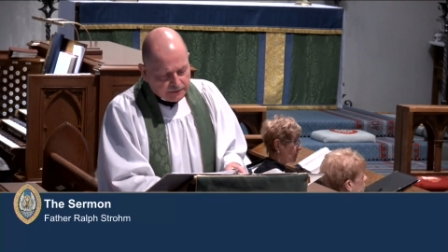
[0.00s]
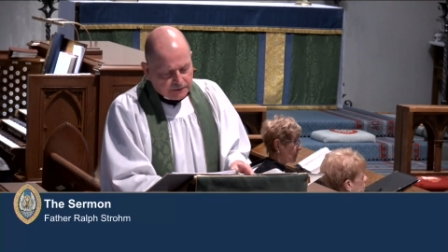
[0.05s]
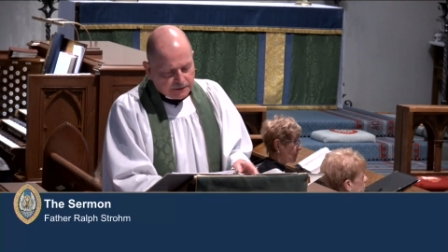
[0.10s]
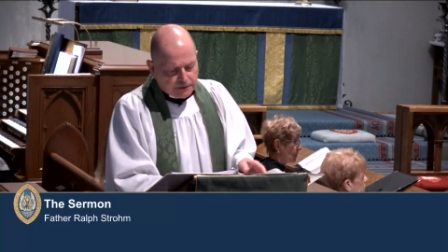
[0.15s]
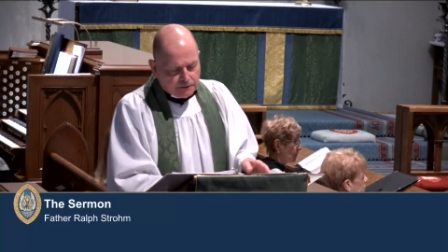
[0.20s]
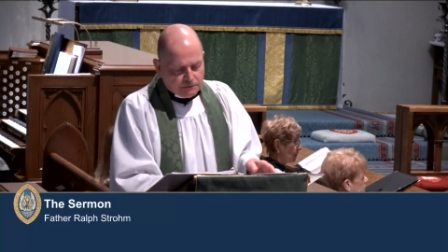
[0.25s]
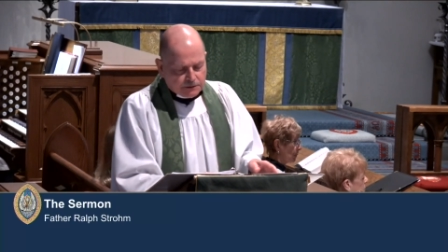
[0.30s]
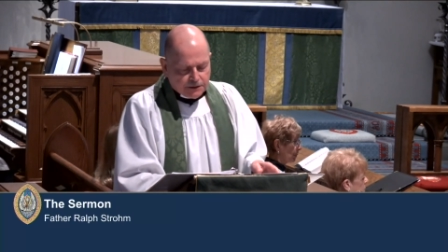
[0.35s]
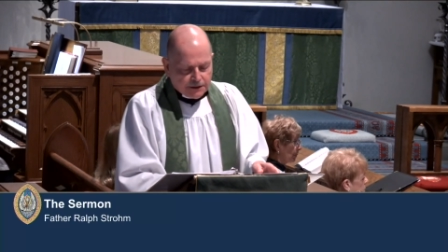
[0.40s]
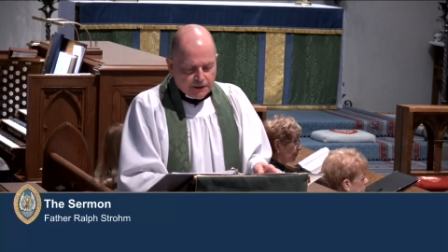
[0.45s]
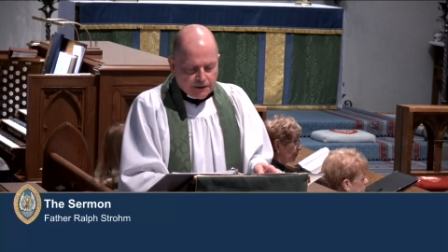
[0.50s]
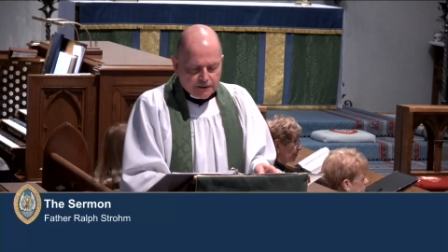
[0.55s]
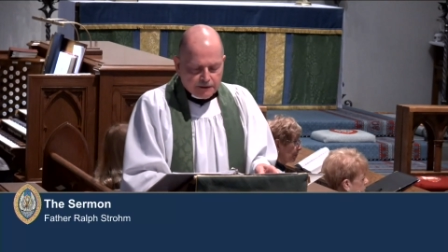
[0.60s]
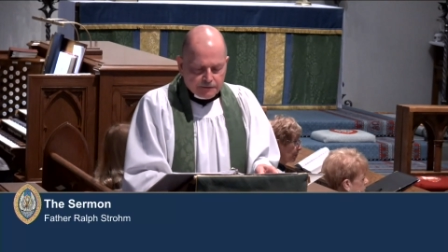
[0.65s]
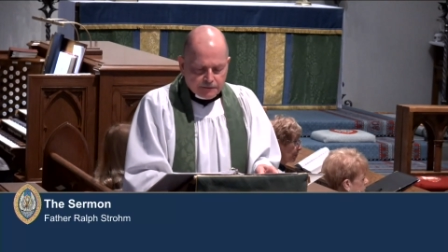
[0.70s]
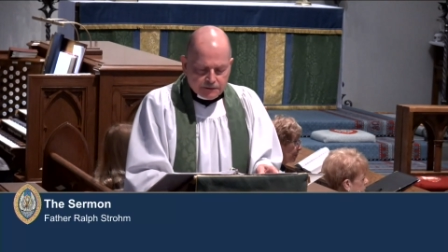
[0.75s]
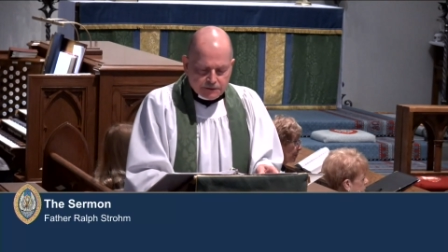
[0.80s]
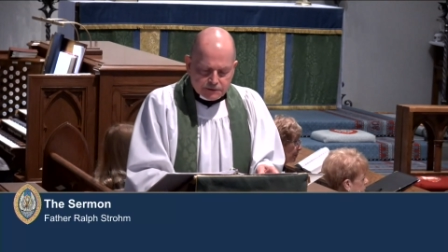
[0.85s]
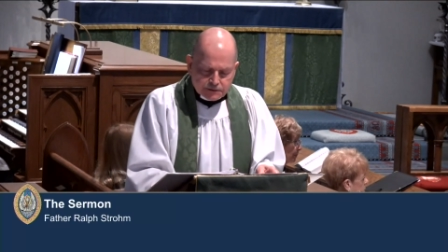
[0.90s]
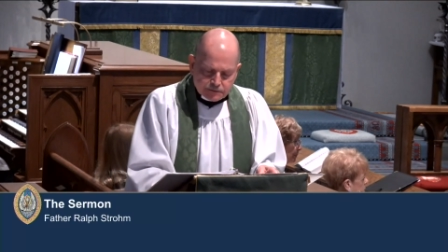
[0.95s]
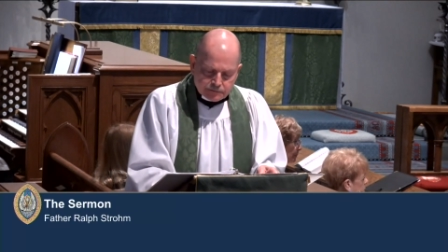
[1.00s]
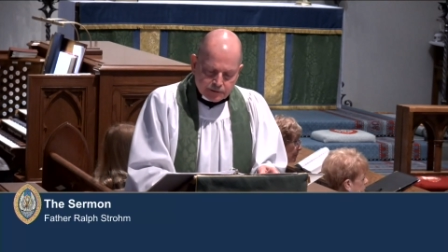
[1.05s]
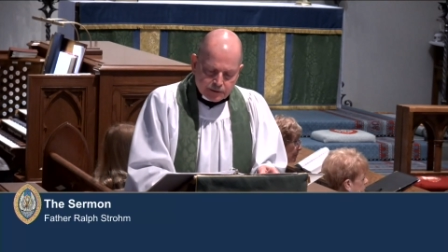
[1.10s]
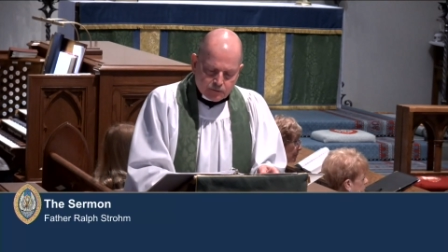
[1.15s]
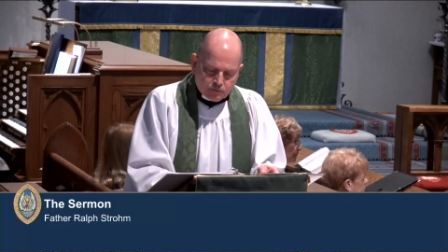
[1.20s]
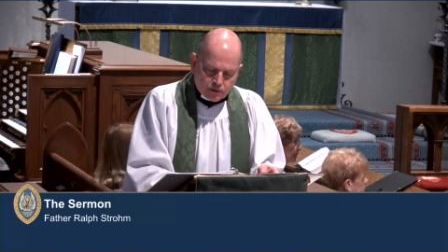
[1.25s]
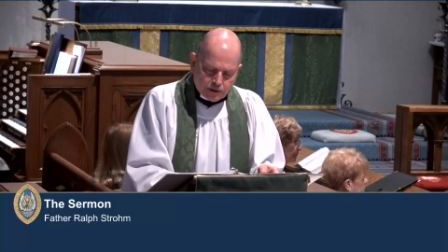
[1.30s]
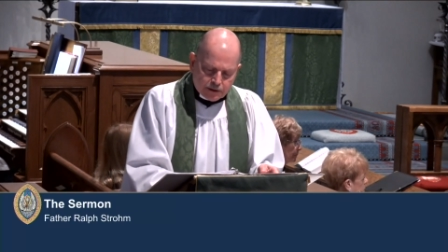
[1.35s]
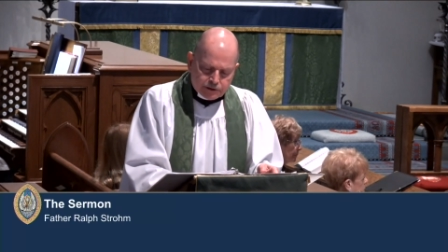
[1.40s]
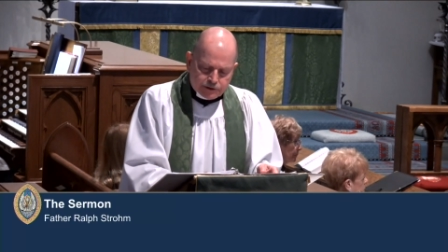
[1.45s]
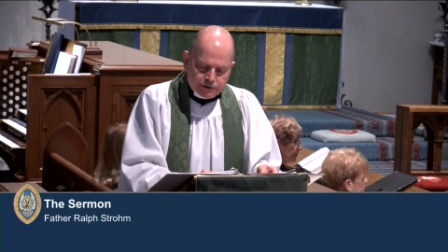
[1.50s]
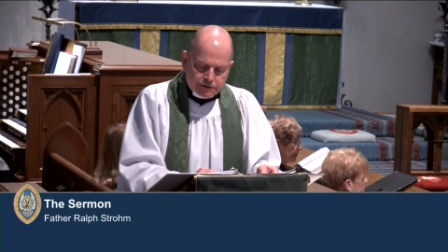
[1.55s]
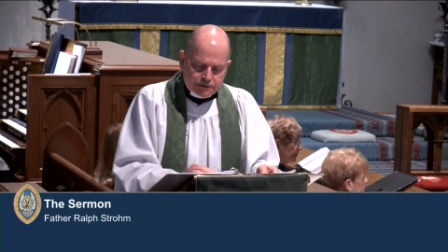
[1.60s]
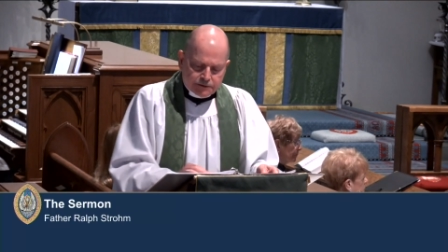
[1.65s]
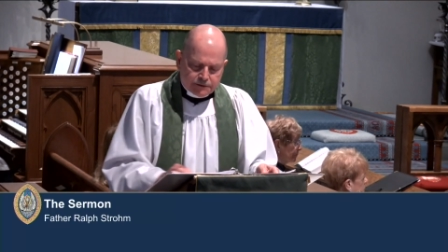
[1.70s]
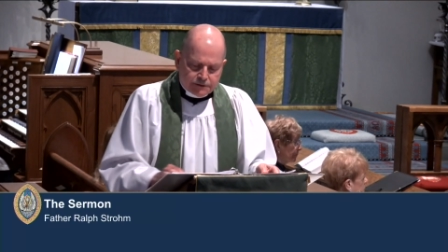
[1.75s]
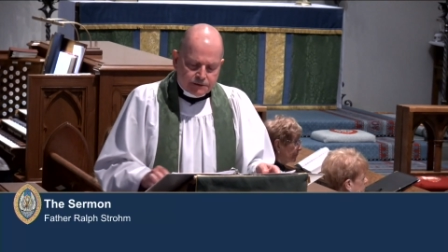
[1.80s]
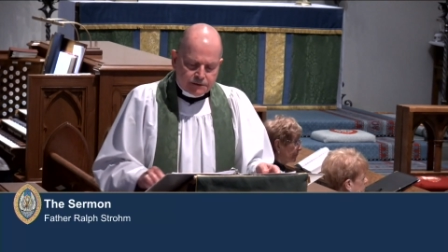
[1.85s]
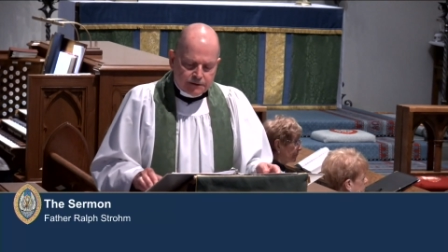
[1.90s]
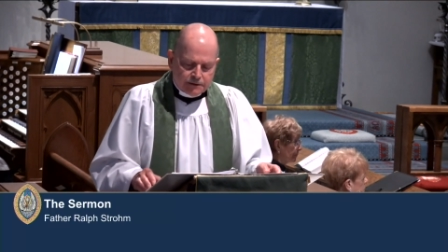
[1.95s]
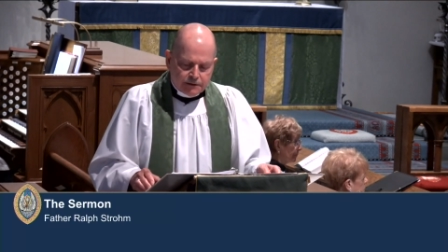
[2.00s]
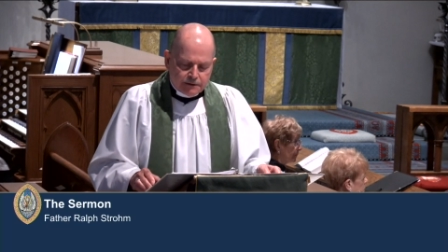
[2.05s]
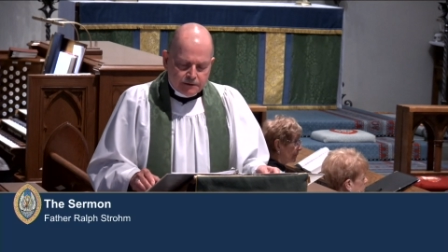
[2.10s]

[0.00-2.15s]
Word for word: entertaining these three questions,